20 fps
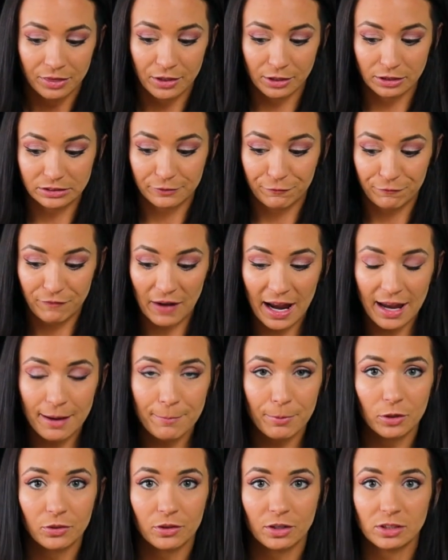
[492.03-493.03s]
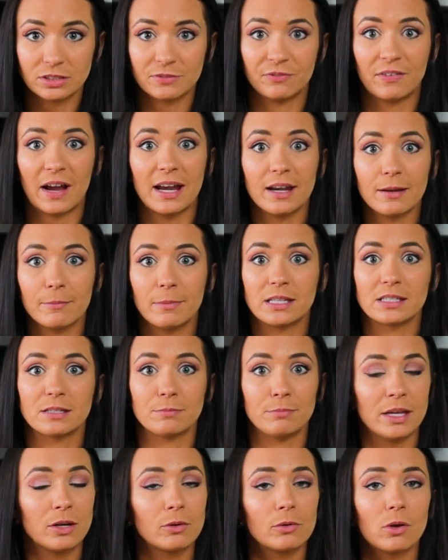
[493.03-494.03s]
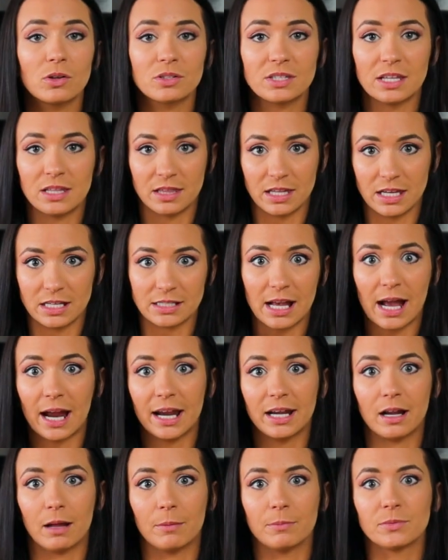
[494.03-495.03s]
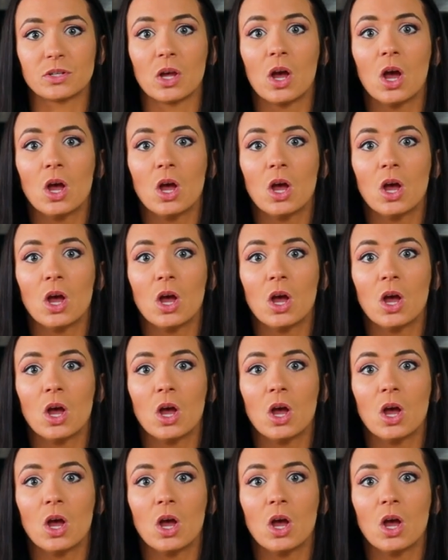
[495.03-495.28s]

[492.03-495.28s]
there's fiber, there's vitamins, minerals in these items.